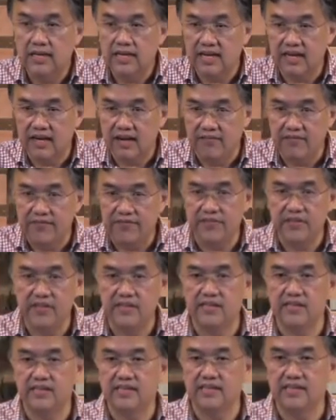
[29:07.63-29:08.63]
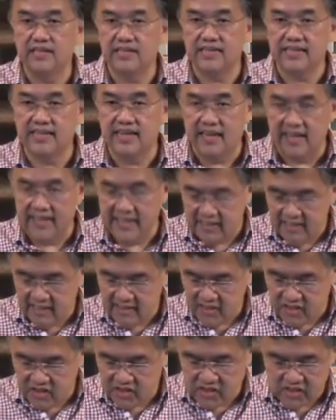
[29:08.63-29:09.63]
comfort,
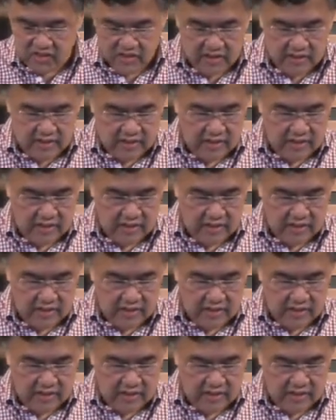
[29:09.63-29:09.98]
kindness,